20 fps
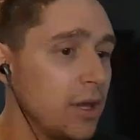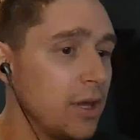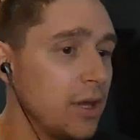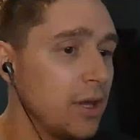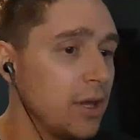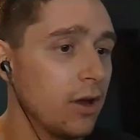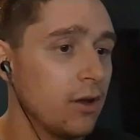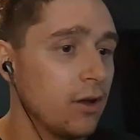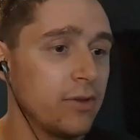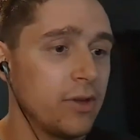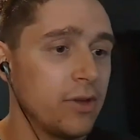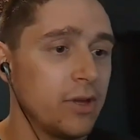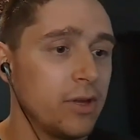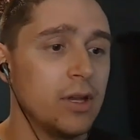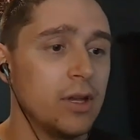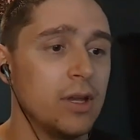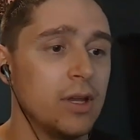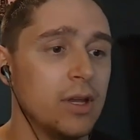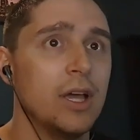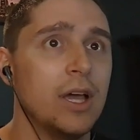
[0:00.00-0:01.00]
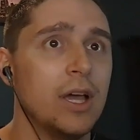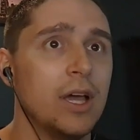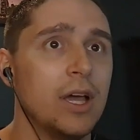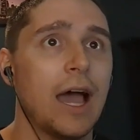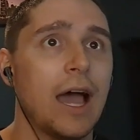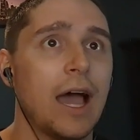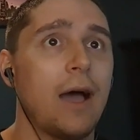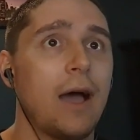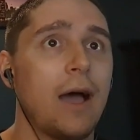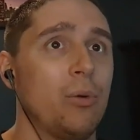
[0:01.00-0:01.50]
think through
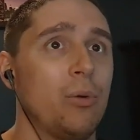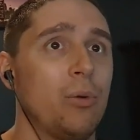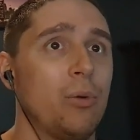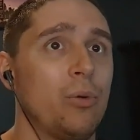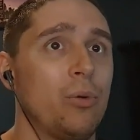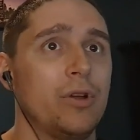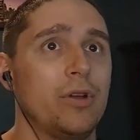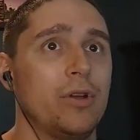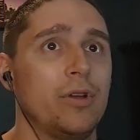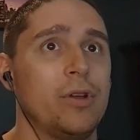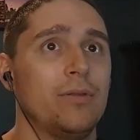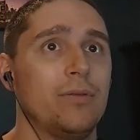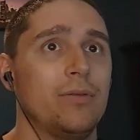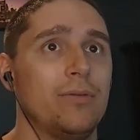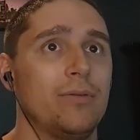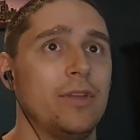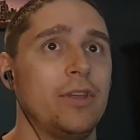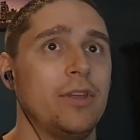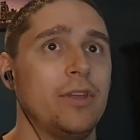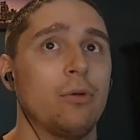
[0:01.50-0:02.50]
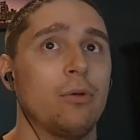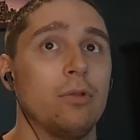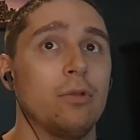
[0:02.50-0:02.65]
the different ways that the labyrinth